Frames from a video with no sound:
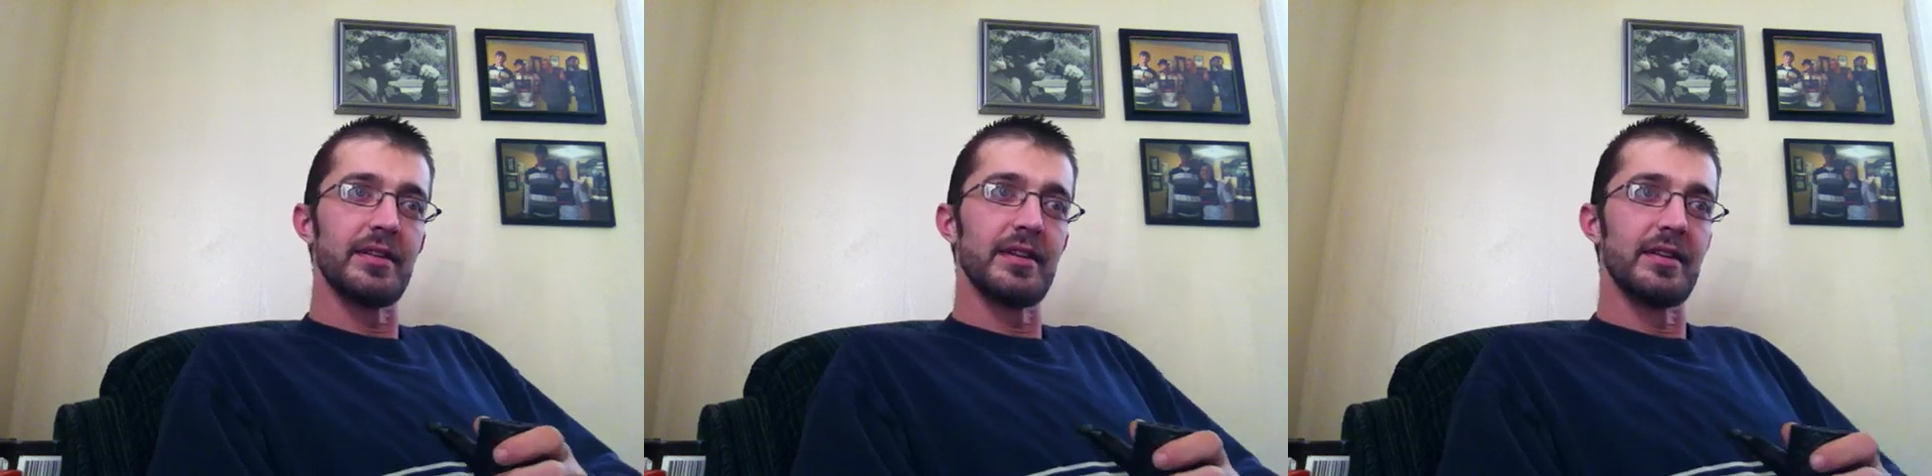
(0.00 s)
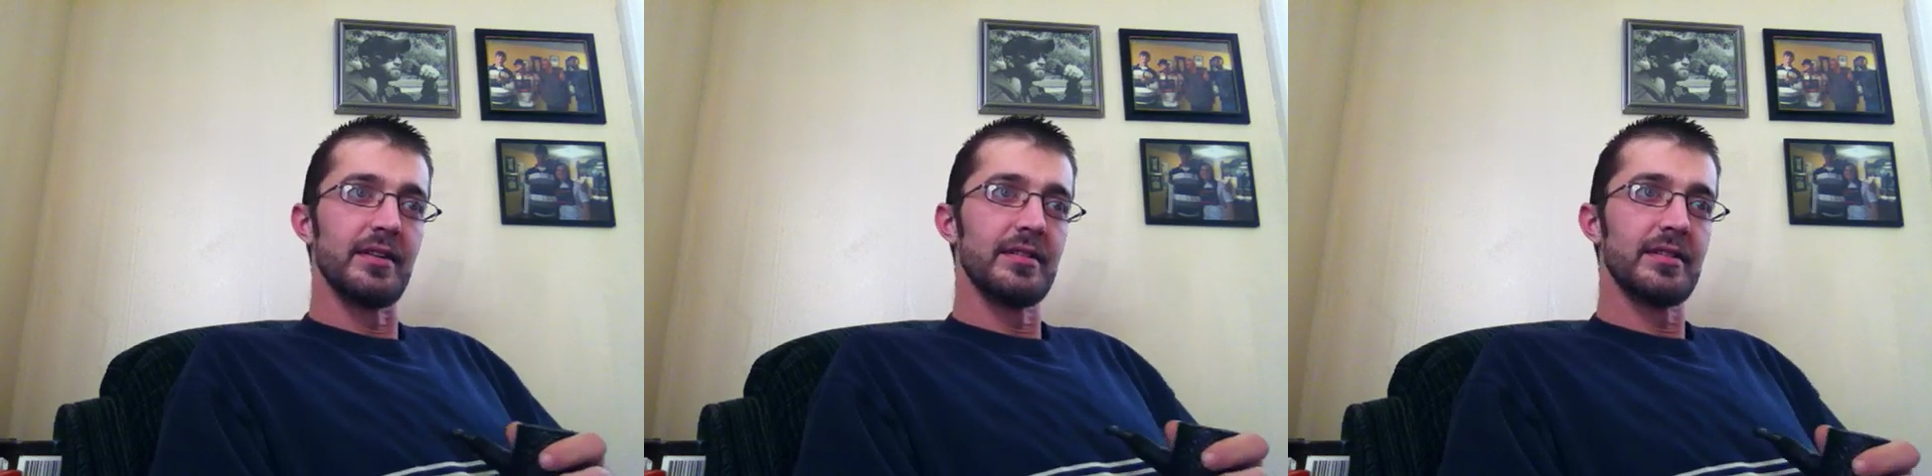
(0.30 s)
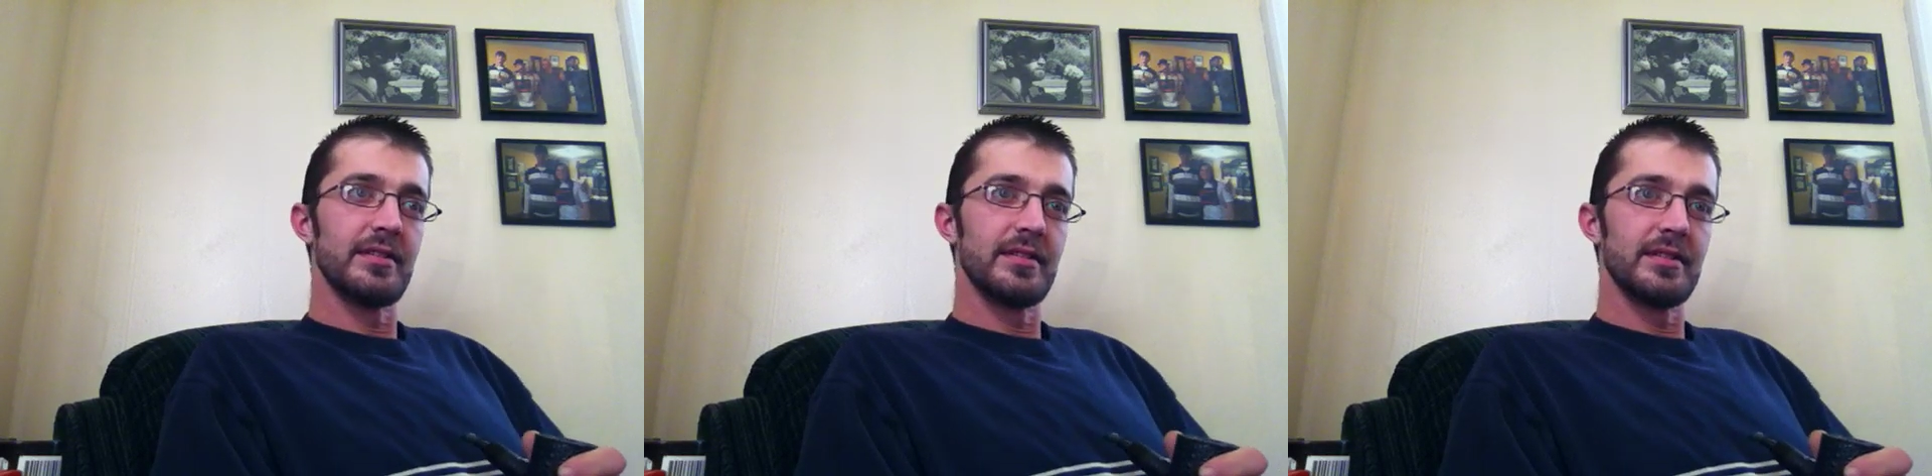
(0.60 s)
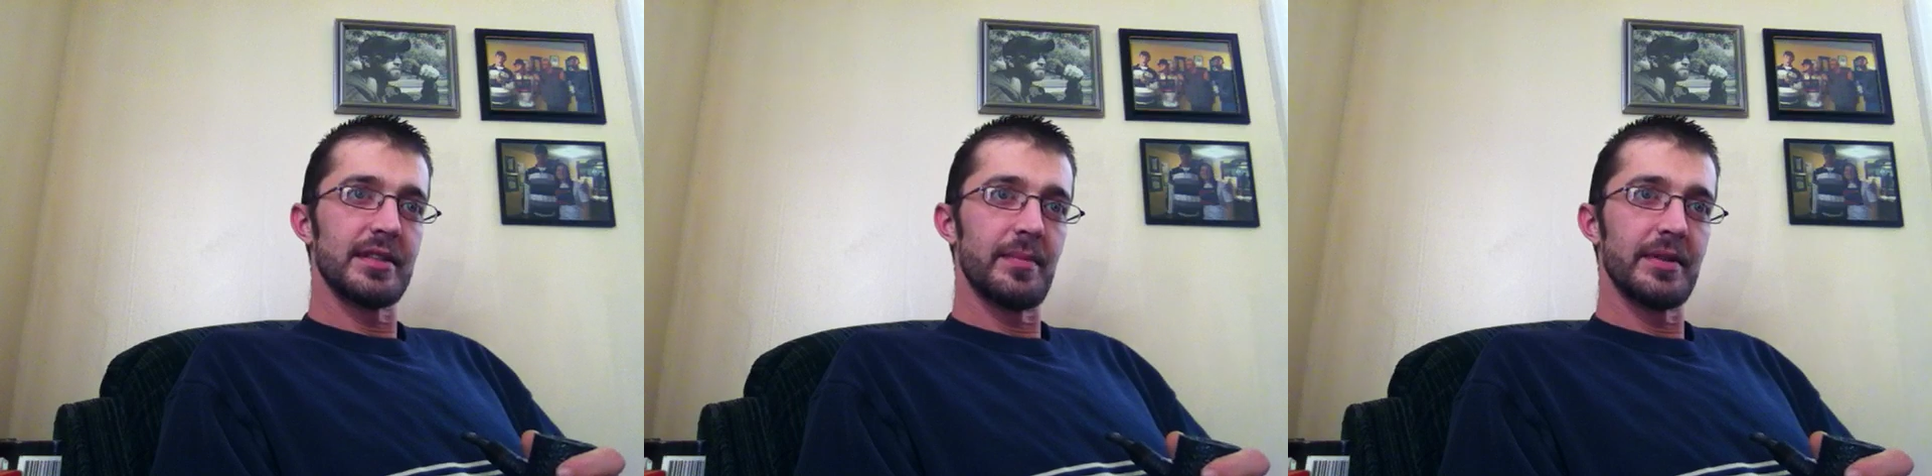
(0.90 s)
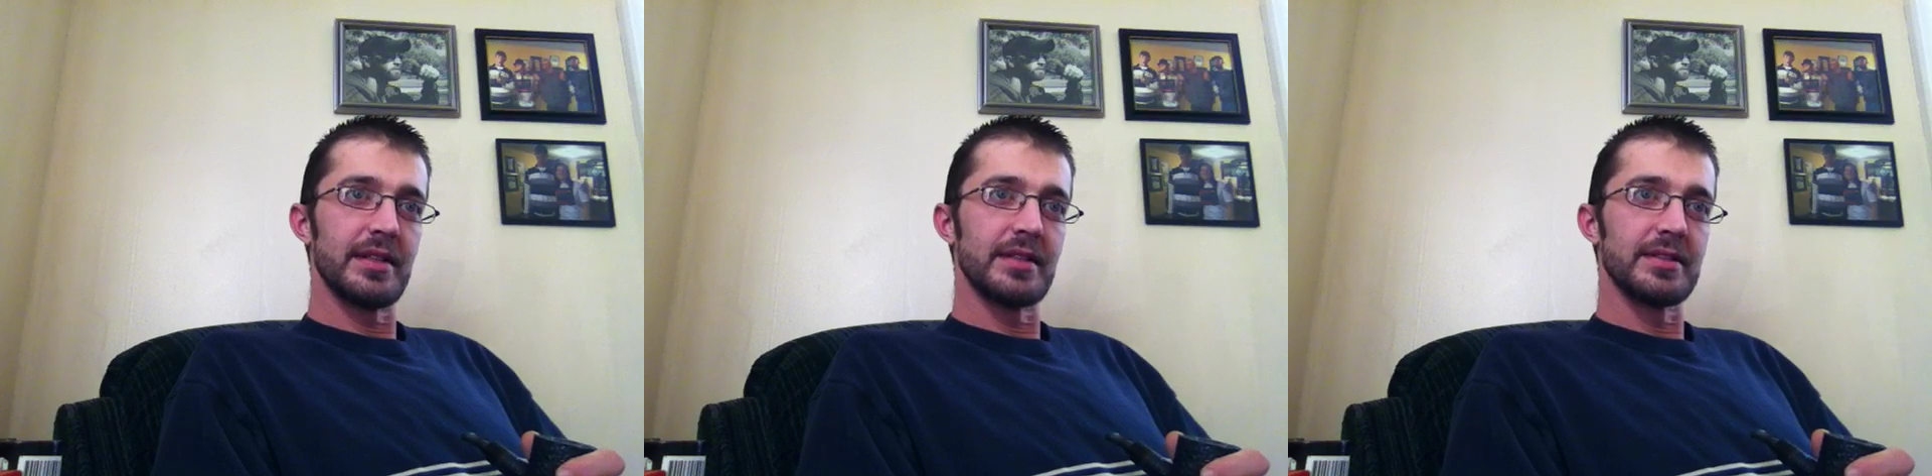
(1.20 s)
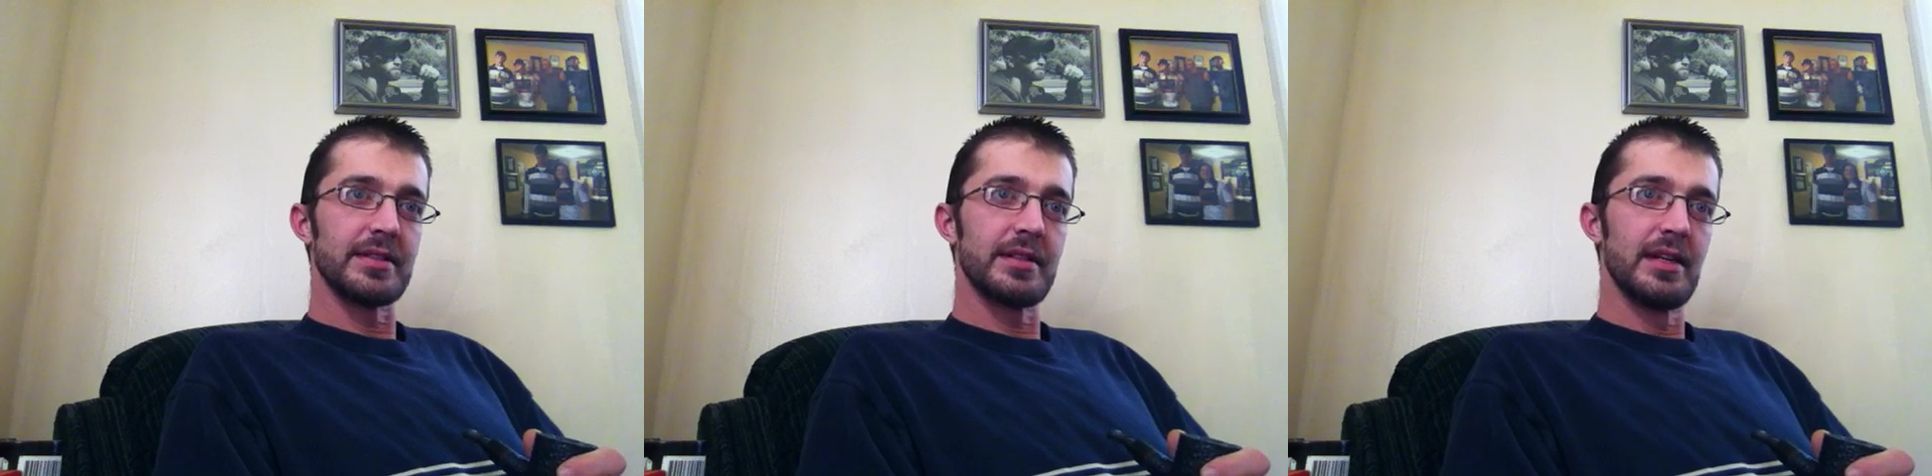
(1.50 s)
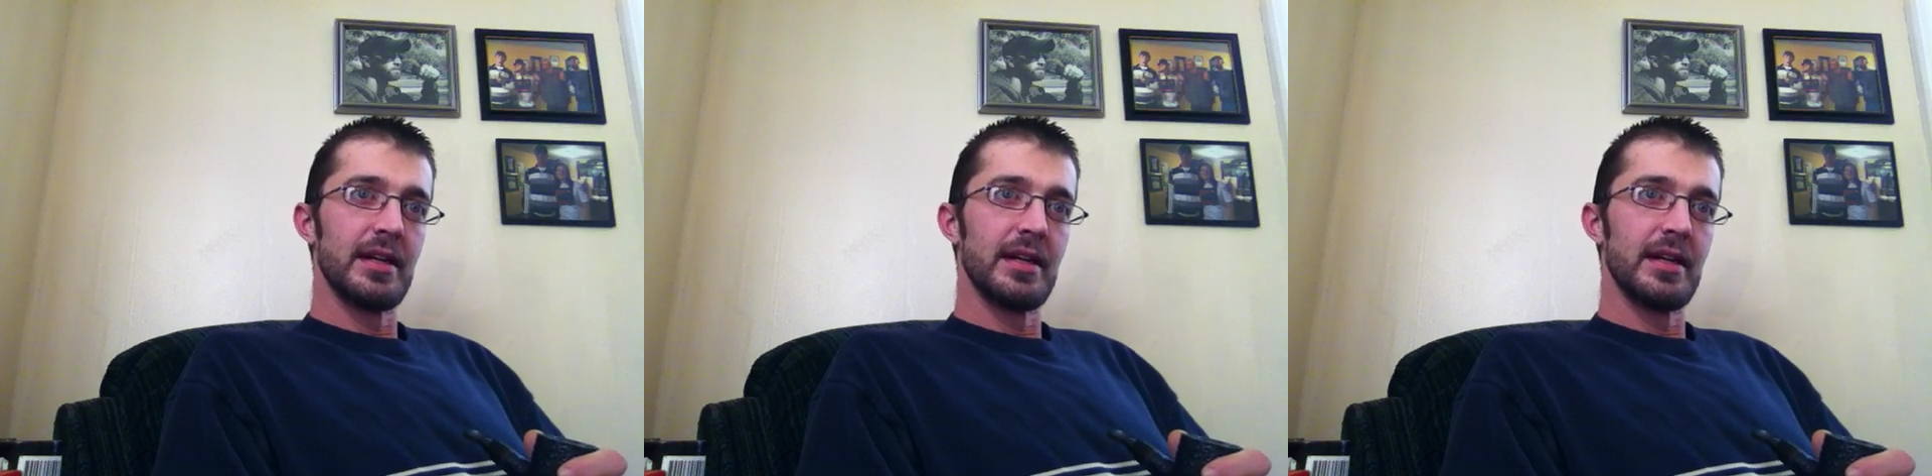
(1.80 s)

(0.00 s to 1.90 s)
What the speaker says: and some of these